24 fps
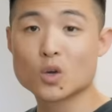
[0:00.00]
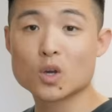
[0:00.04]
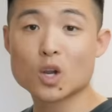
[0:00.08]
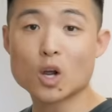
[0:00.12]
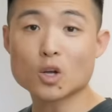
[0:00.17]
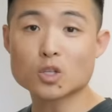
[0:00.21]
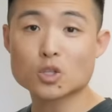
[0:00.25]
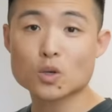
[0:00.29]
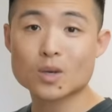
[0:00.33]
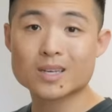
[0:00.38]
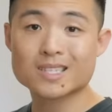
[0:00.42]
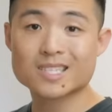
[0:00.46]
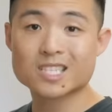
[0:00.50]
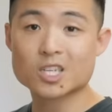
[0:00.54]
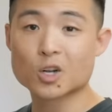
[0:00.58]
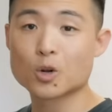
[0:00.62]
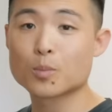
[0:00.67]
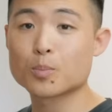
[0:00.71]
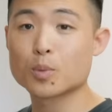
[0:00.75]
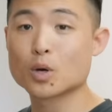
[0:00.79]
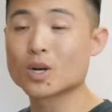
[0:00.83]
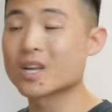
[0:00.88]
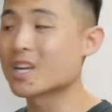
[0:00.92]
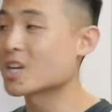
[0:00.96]
You can also
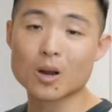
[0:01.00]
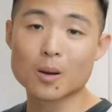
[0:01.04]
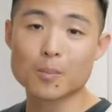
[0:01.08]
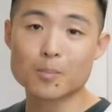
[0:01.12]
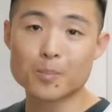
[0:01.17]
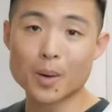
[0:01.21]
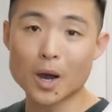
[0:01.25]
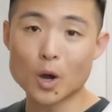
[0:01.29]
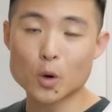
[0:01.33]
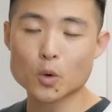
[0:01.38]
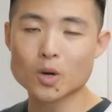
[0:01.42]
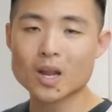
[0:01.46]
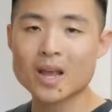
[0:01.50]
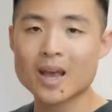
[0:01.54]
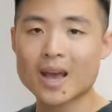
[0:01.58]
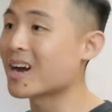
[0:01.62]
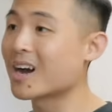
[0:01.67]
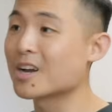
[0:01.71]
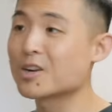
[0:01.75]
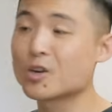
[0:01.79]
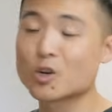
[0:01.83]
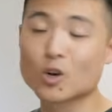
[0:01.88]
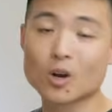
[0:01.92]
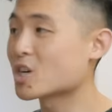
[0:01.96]
consider putting about
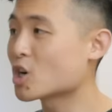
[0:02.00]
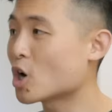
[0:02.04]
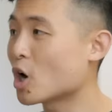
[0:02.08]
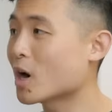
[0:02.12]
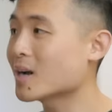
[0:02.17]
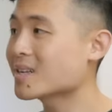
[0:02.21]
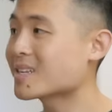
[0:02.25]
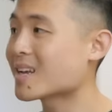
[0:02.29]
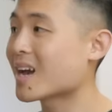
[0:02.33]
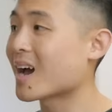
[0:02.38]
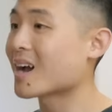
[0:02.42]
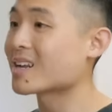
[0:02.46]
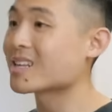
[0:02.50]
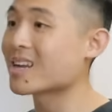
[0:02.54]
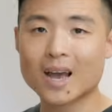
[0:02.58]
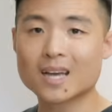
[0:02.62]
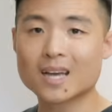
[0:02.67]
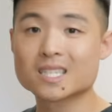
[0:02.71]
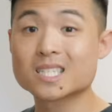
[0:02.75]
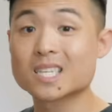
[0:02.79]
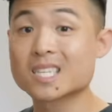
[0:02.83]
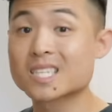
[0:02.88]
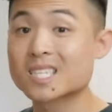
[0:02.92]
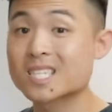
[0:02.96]
under contact
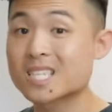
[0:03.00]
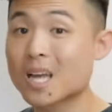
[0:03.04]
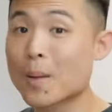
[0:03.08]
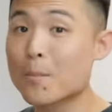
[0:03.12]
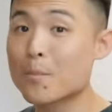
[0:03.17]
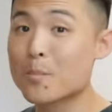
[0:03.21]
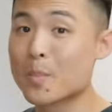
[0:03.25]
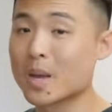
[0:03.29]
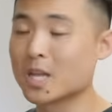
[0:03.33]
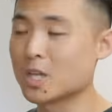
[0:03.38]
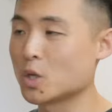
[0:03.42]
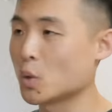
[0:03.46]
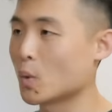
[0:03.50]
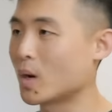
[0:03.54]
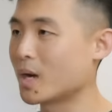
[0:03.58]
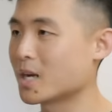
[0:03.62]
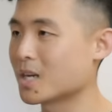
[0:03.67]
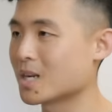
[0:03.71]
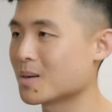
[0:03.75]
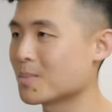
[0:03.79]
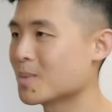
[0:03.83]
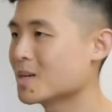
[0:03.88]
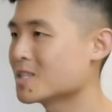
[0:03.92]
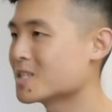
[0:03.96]
as a submenu
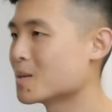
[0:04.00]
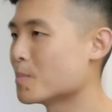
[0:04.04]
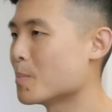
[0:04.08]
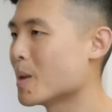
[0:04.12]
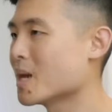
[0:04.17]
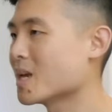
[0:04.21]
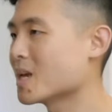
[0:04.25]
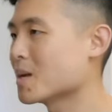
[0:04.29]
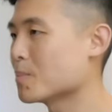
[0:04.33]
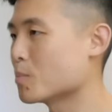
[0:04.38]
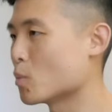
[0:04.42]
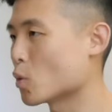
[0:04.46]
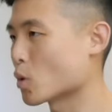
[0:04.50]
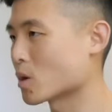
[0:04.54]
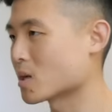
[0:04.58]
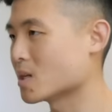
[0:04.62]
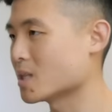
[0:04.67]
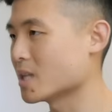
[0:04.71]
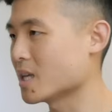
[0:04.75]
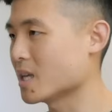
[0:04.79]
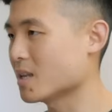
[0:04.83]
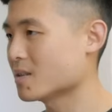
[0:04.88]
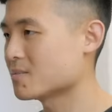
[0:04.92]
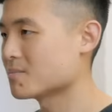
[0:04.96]
item to make it more
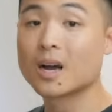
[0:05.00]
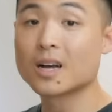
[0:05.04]
clean.